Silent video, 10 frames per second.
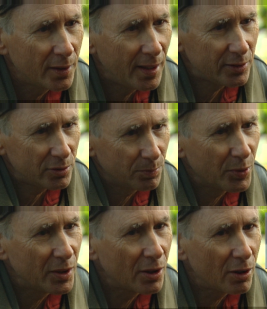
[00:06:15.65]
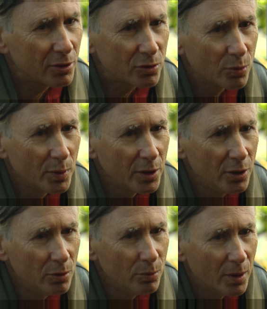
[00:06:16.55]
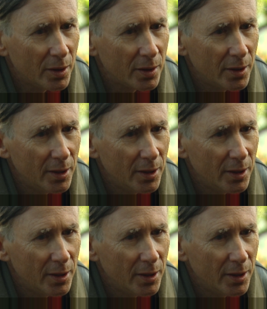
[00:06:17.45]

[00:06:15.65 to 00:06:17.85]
That's pretty close to where you were.